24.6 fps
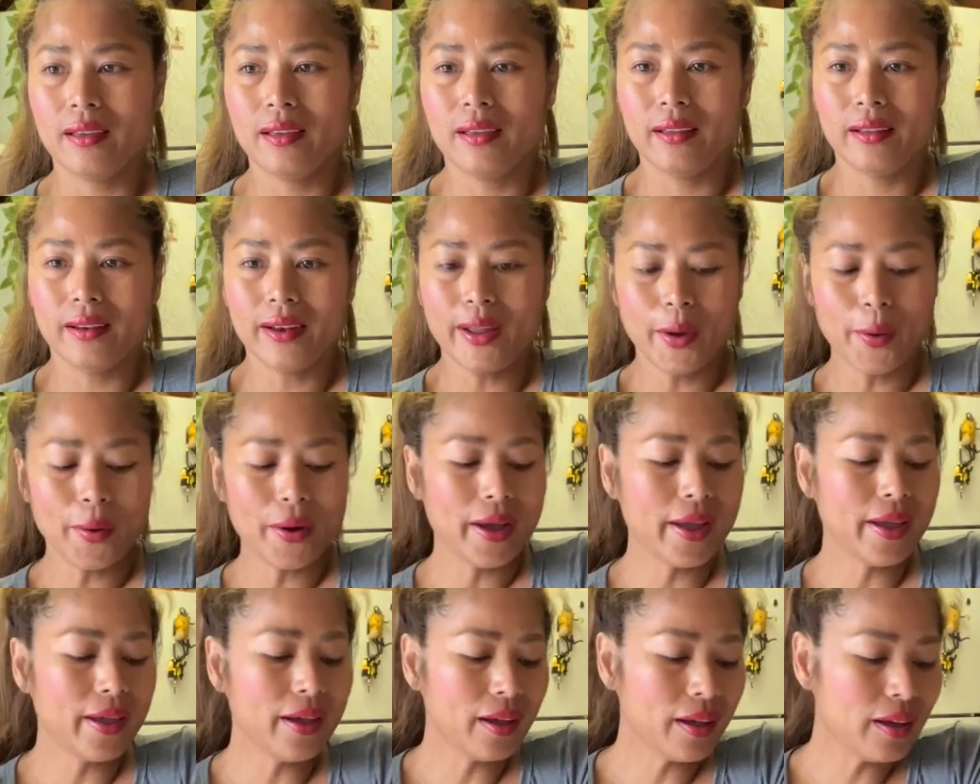Now
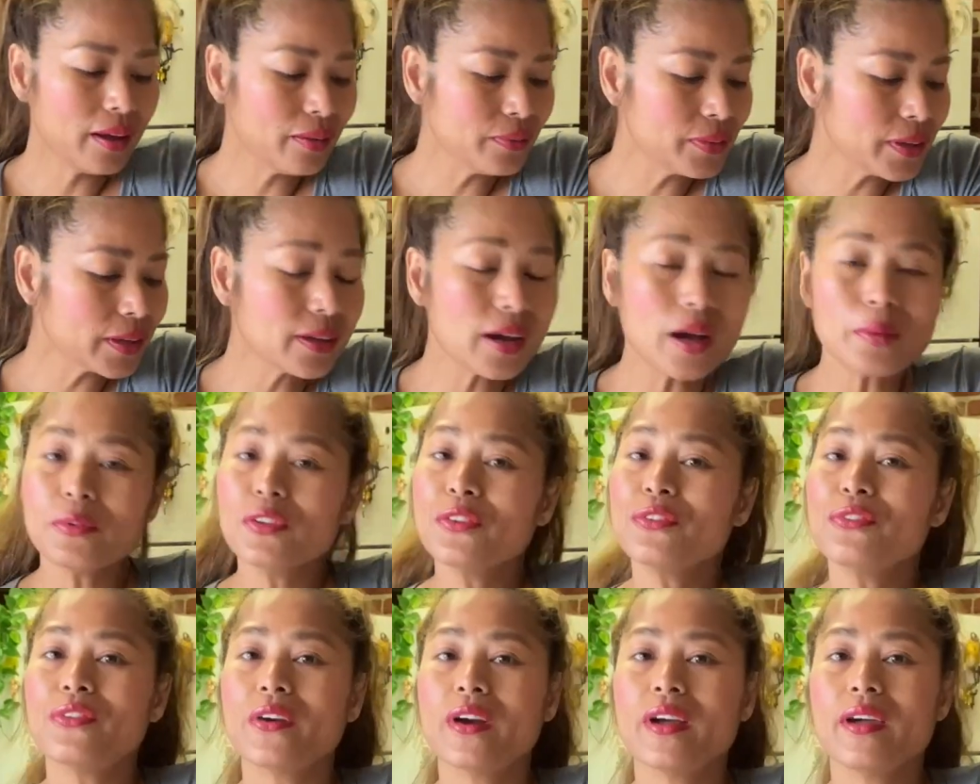I have a couple
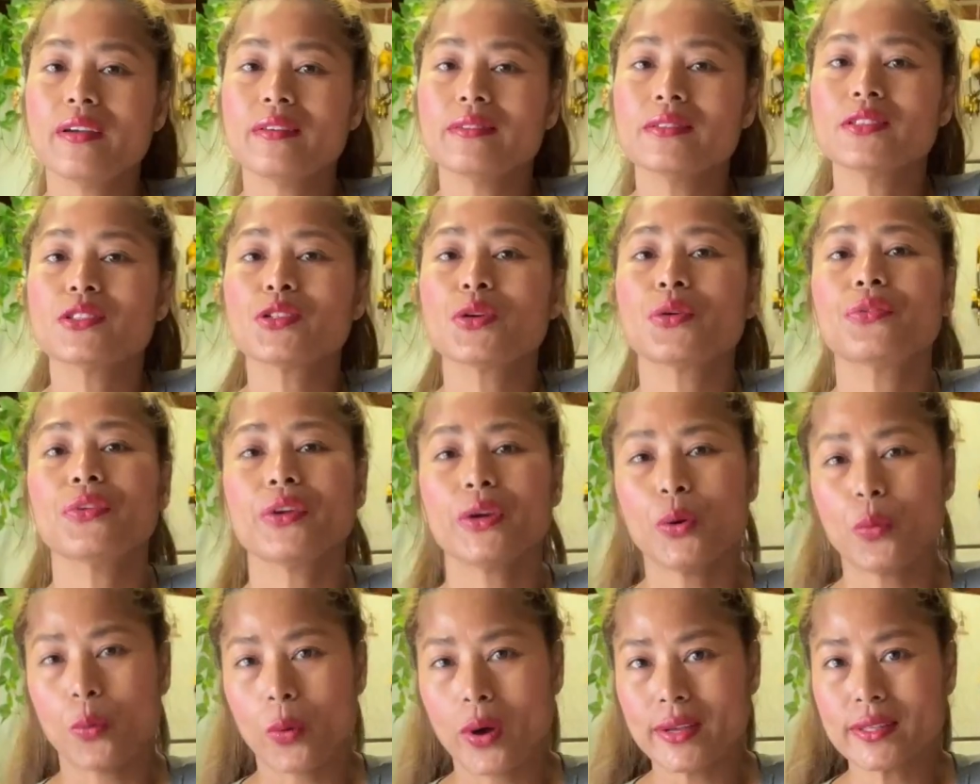friends who
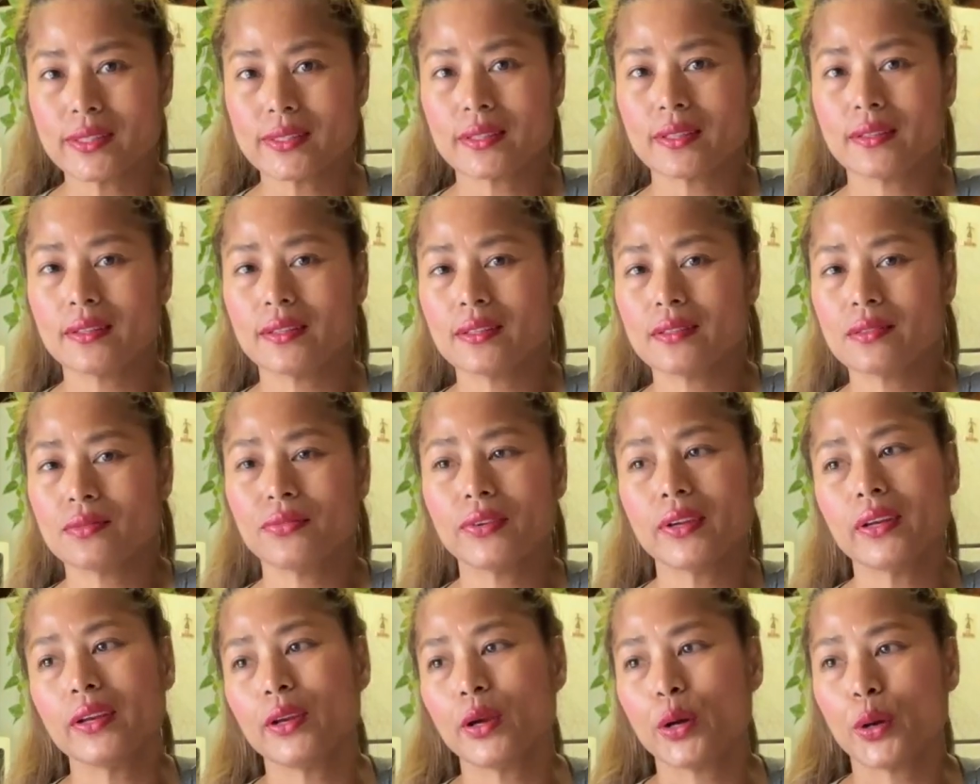requested this
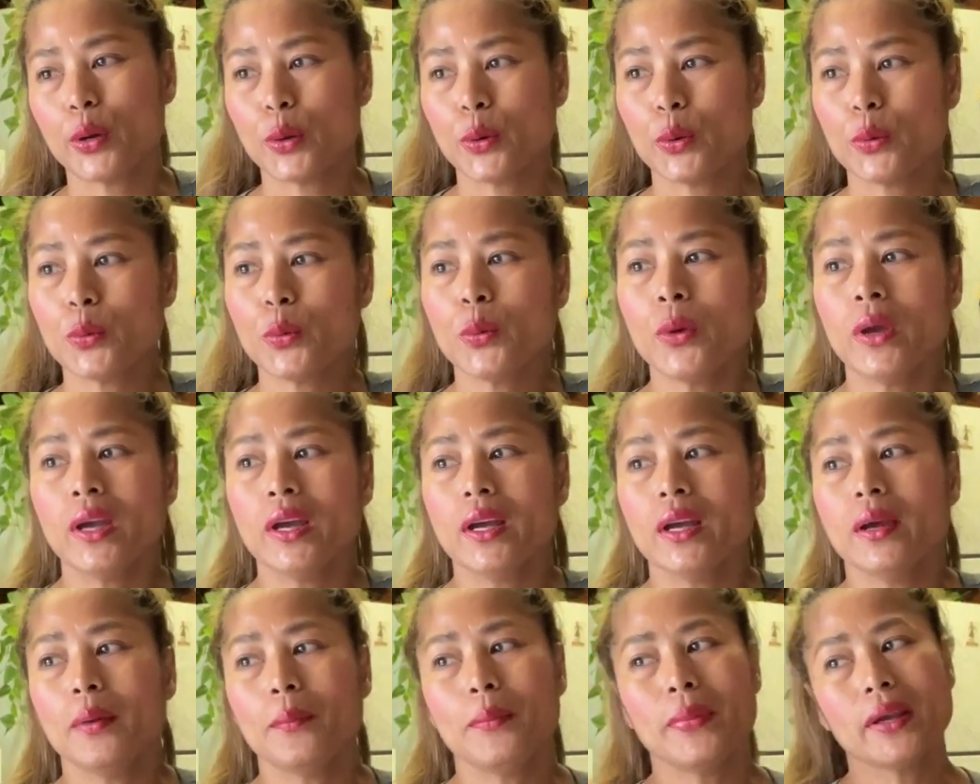video
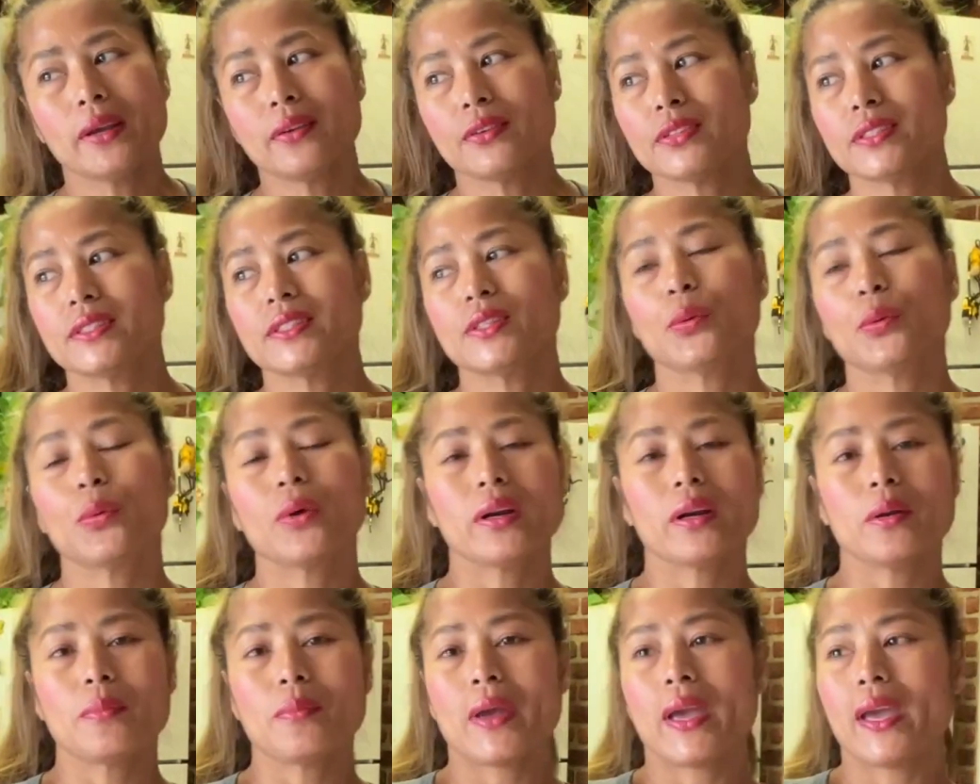because they want
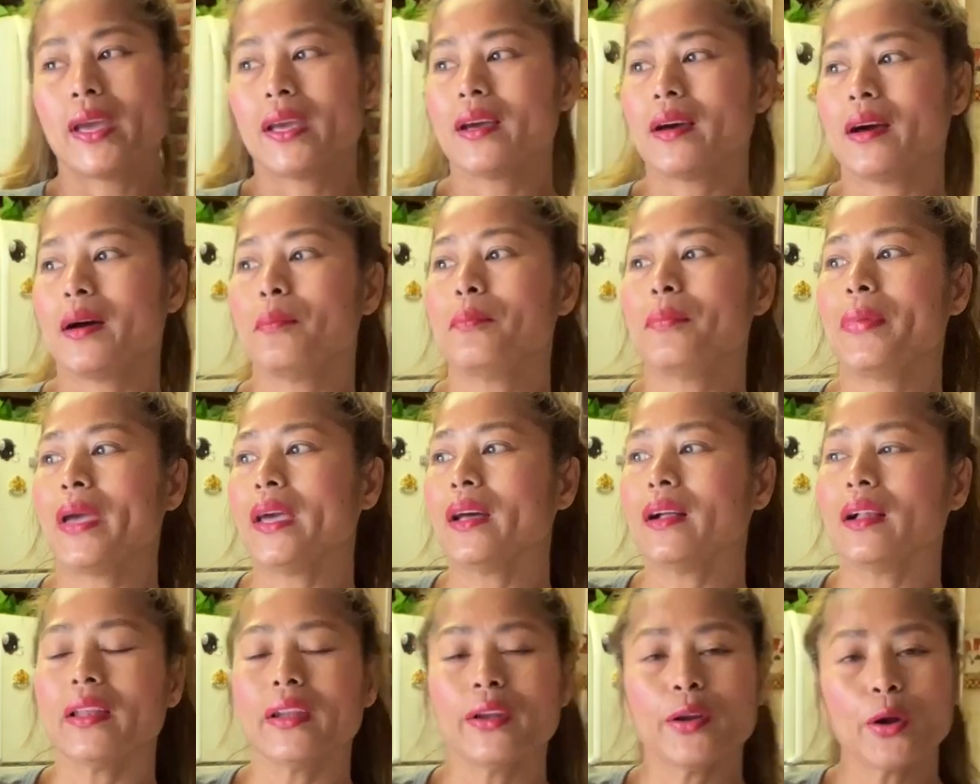to make a
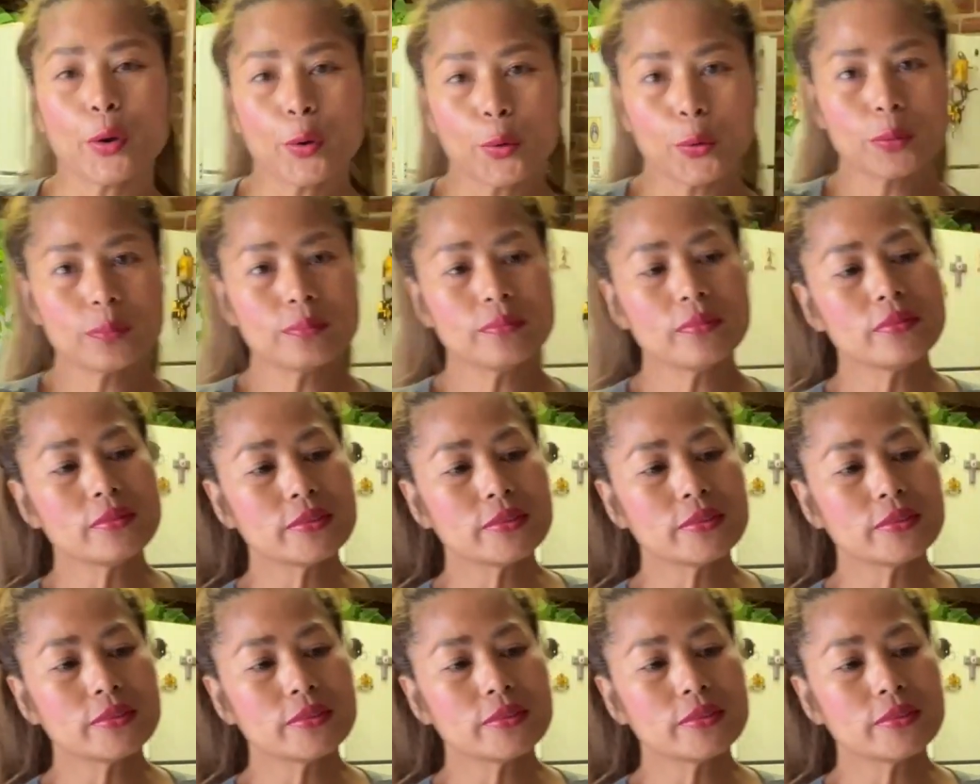bagel at home.